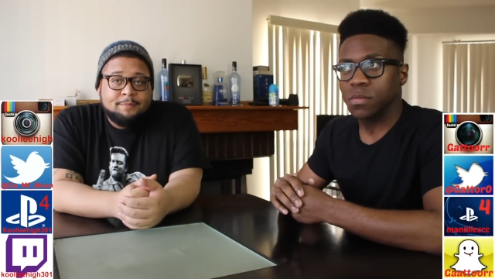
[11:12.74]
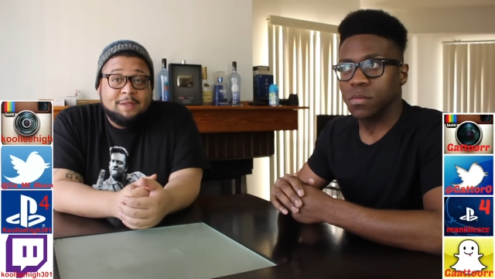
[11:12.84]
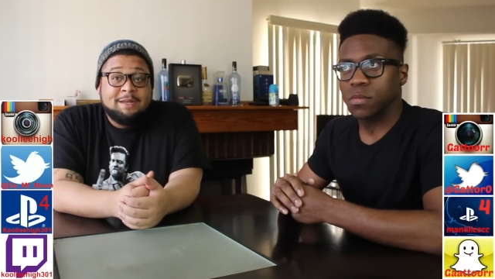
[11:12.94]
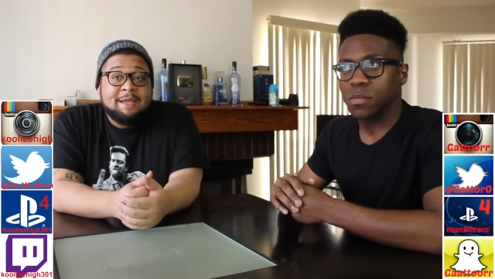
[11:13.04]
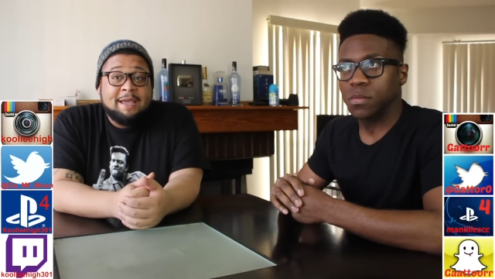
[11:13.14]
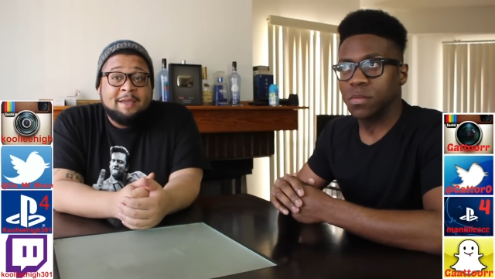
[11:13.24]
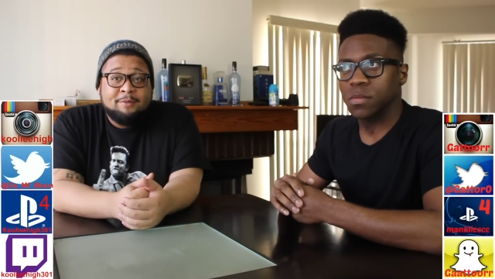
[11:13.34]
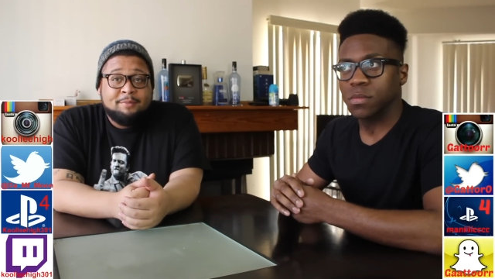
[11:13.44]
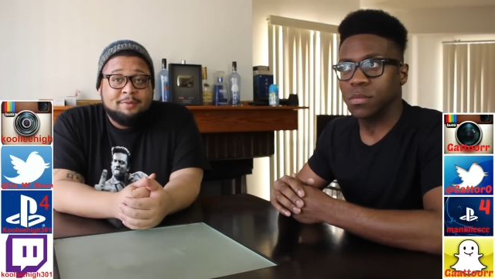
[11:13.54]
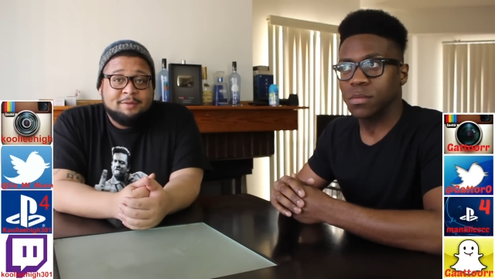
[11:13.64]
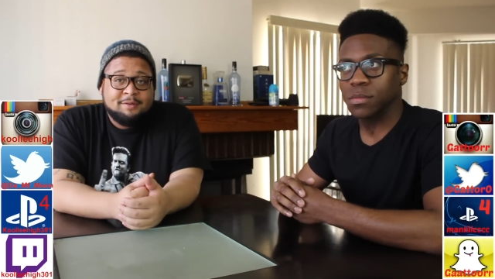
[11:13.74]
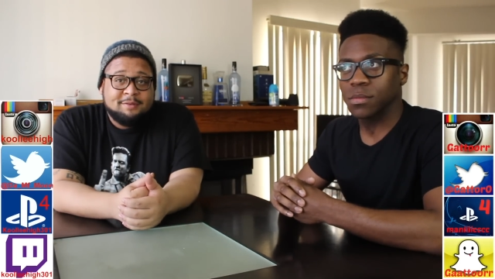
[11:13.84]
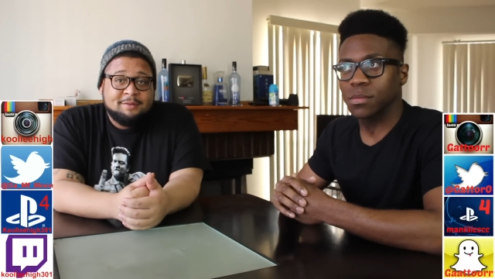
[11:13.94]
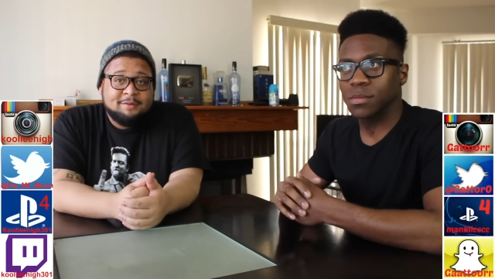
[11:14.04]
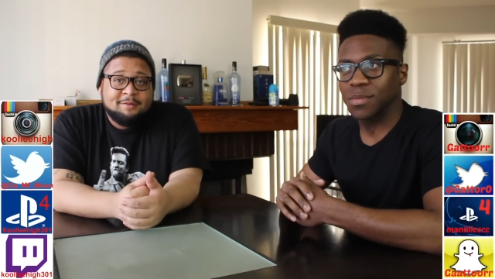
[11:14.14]
Speaker 1: The dab.
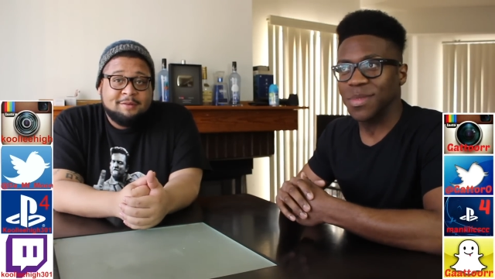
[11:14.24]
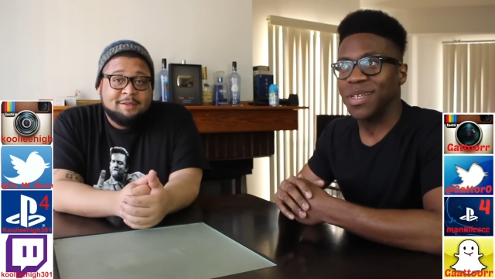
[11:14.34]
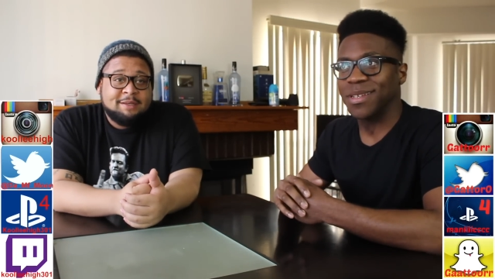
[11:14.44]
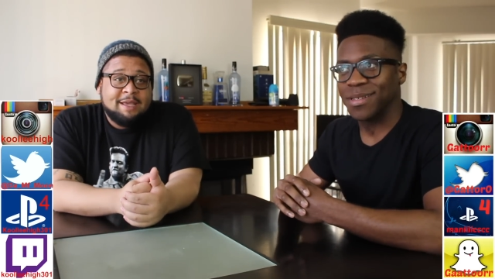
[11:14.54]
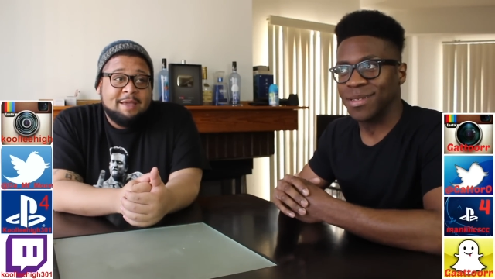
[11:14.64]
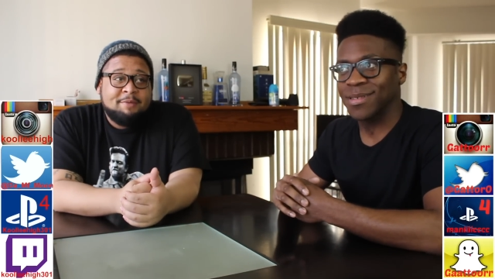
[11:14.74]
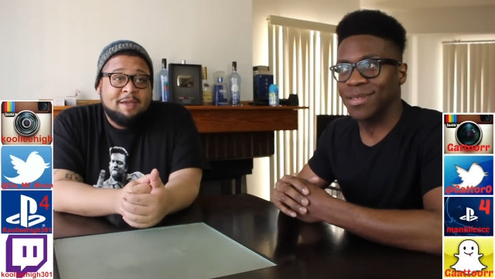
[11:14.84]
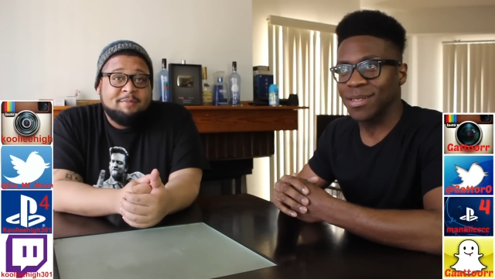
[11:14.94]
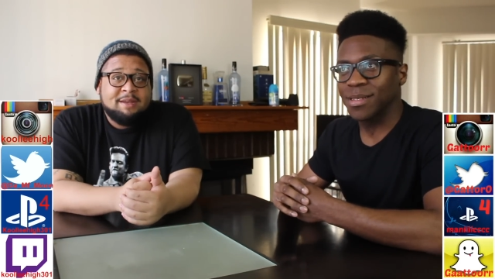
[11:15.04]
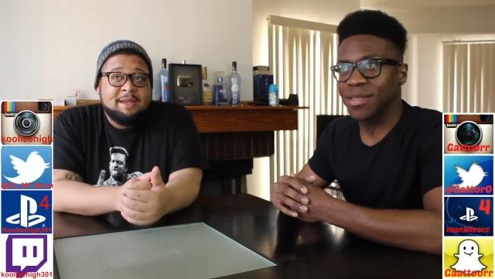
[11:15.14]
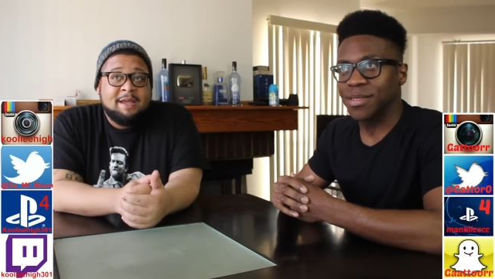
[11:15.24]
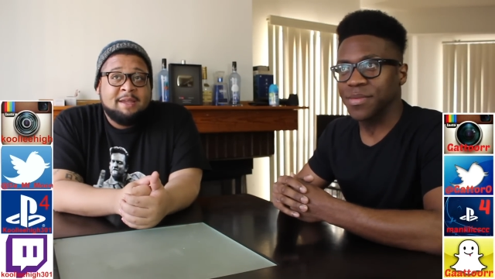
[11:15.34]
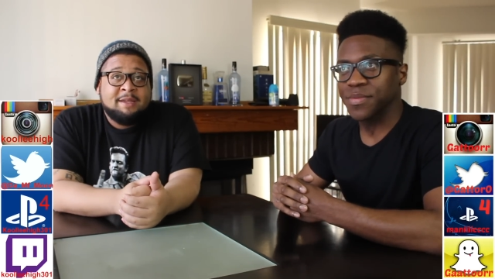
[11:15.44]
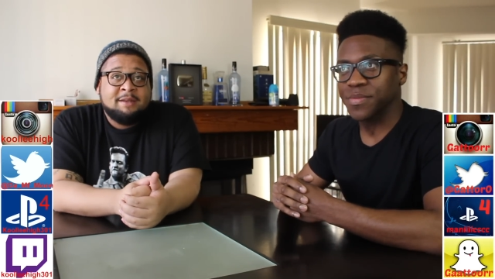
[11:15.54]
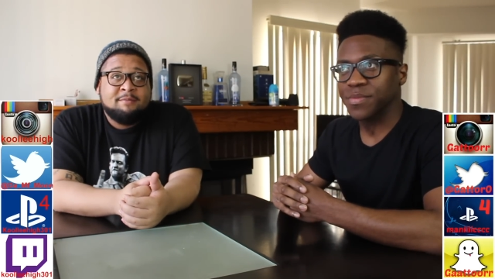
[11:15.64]
The yeah. dab had me
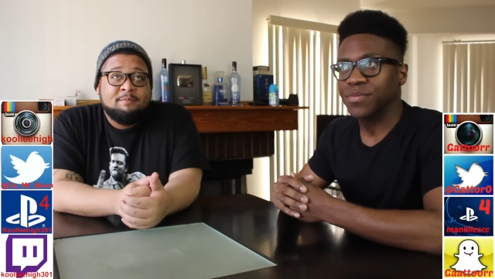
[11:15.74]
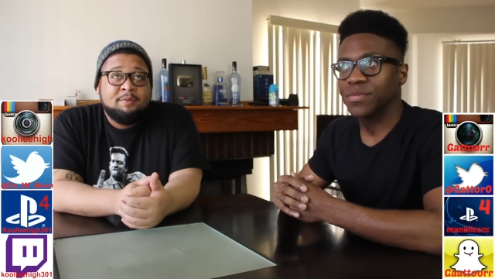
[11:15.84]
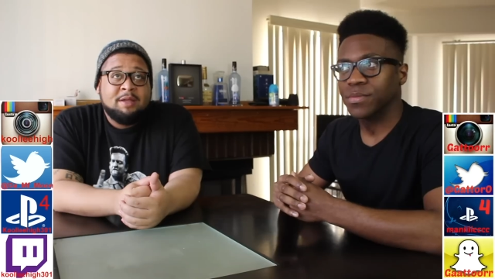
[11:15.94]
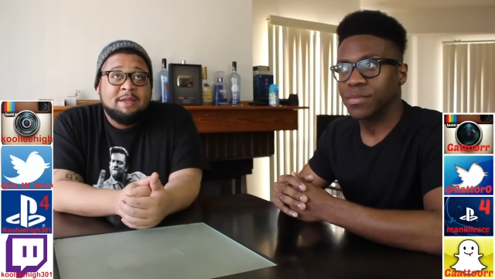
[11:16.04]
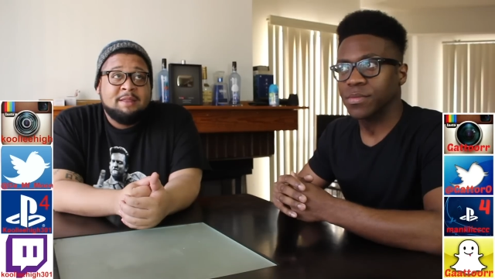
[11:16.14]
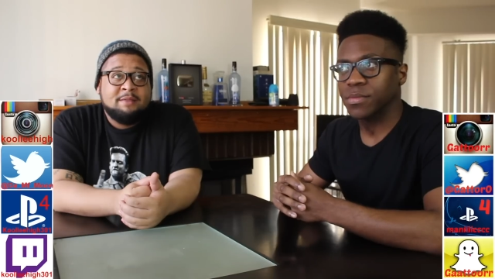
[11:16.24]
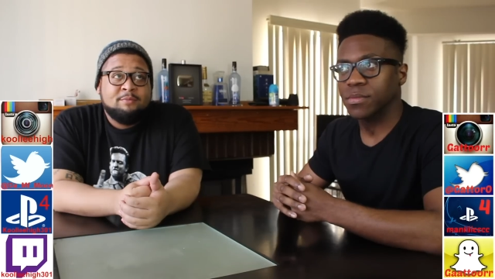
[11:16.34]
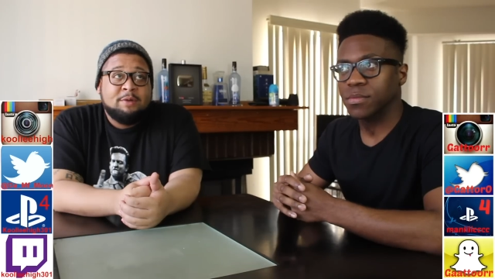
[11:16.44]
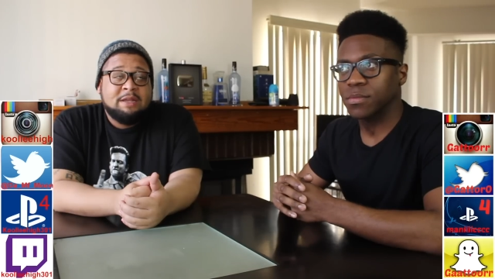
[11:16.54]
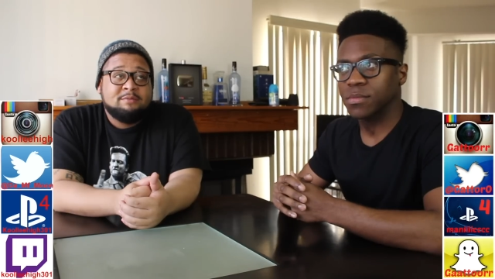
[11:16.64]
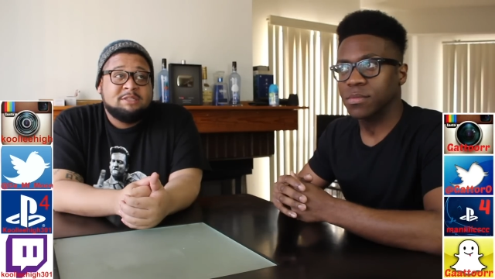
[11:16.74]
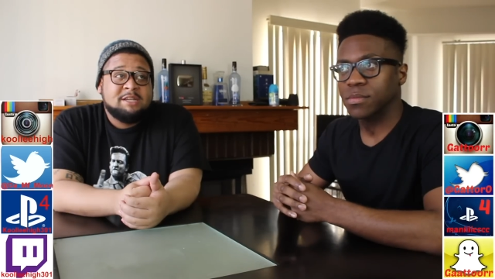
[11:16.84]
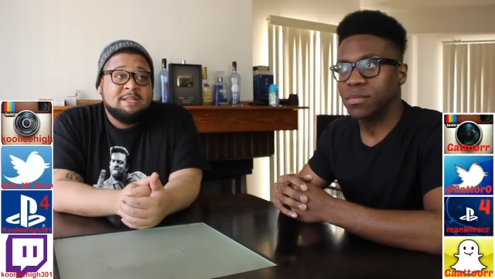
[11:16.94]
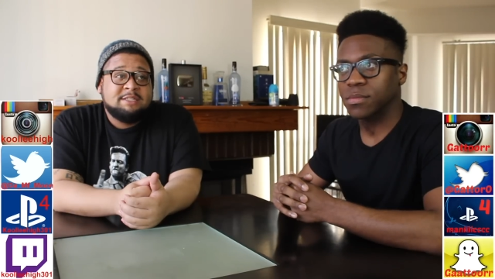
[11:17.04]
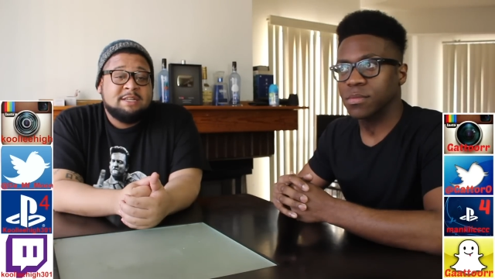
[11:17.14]
dying, but when he was
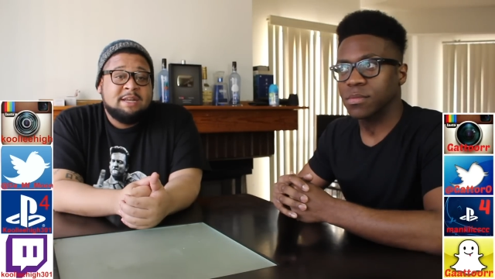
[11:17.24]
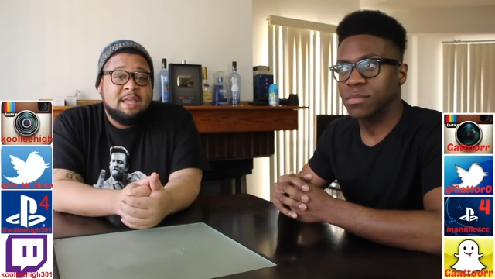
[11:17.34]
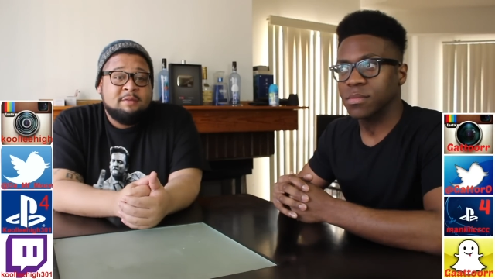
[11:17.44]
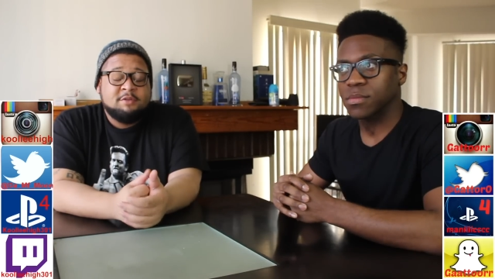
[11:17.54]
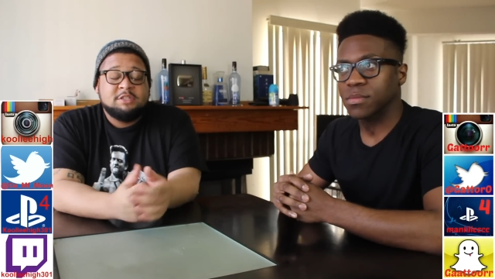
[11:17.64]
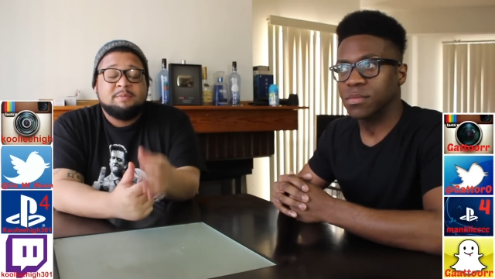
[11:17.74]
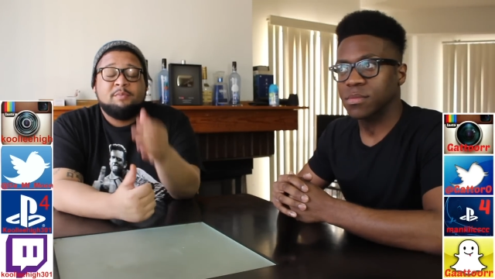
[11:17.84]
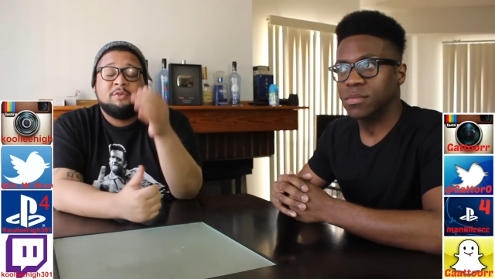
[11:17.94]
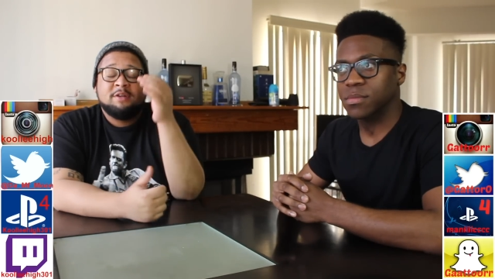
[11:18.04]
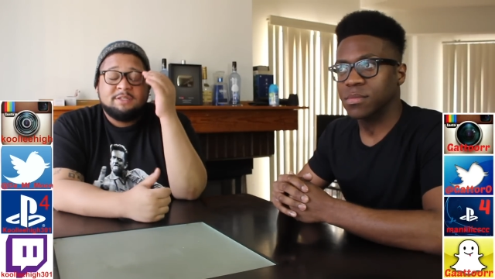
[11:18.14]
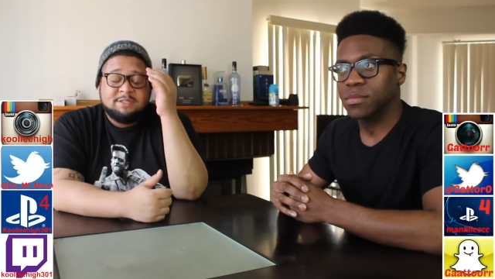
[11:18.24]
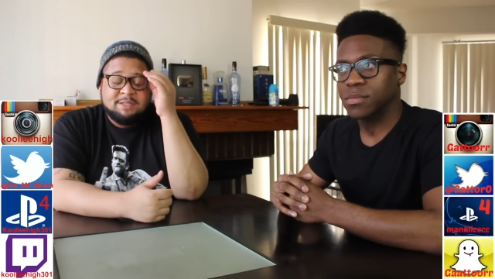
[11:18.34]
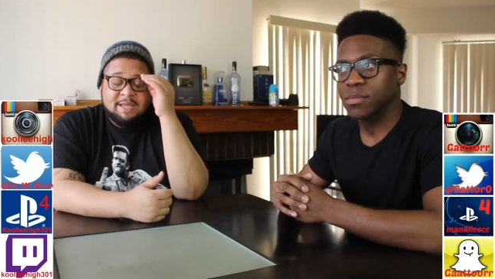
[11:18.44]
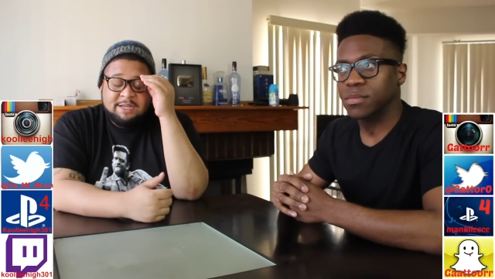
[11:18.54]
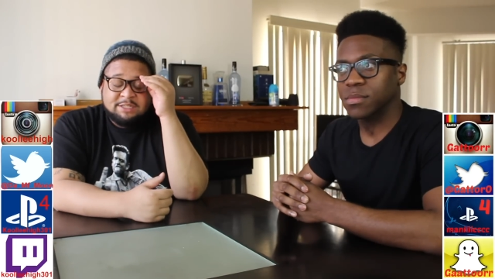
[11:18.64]
changing the name of the sports,
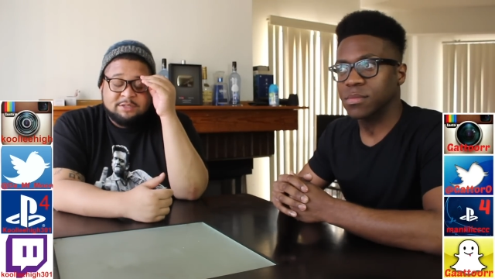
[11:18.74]
that